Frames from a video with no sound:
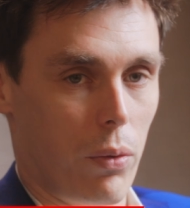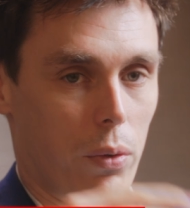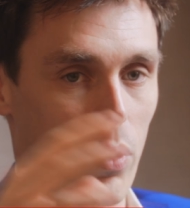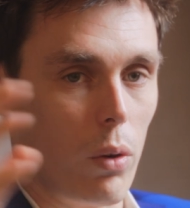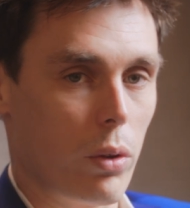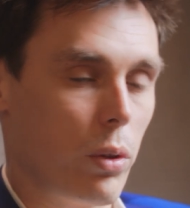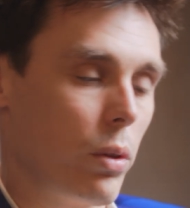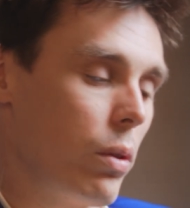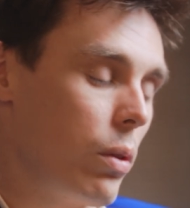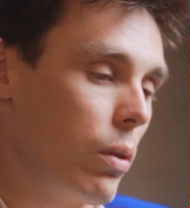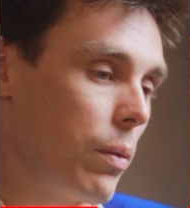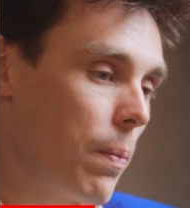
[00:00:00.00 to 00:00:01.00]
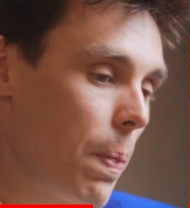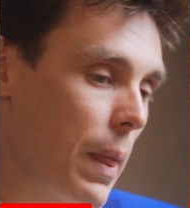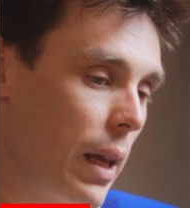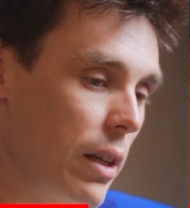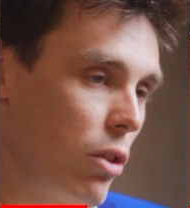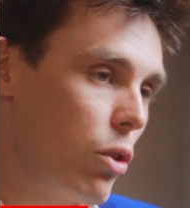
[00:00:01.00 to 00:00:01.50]
of all the
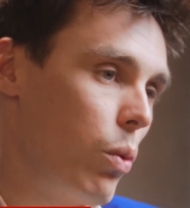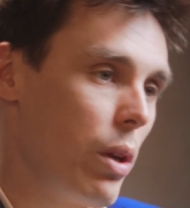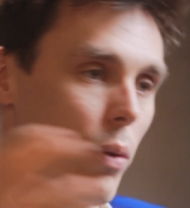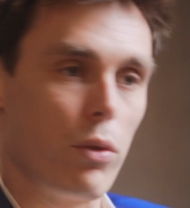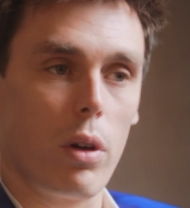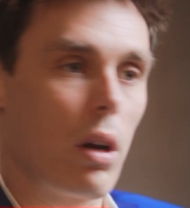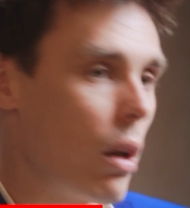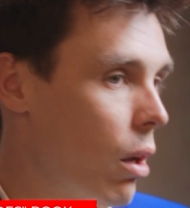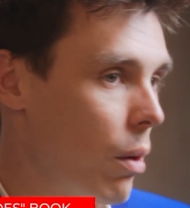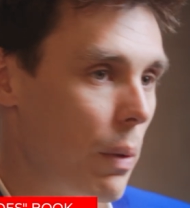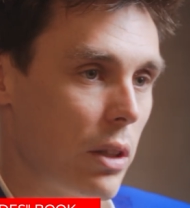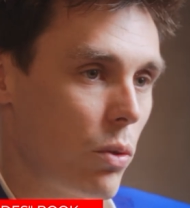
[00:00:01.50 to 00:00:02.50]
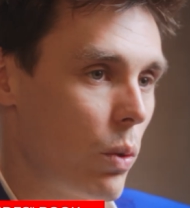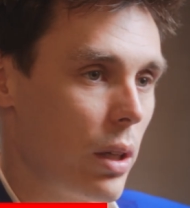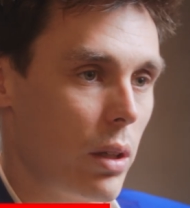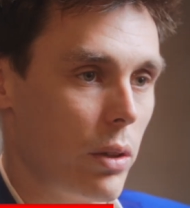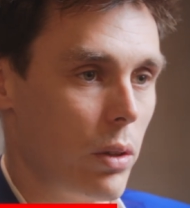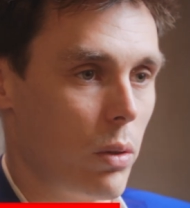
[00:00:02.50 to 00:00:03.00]
history of the club as well, you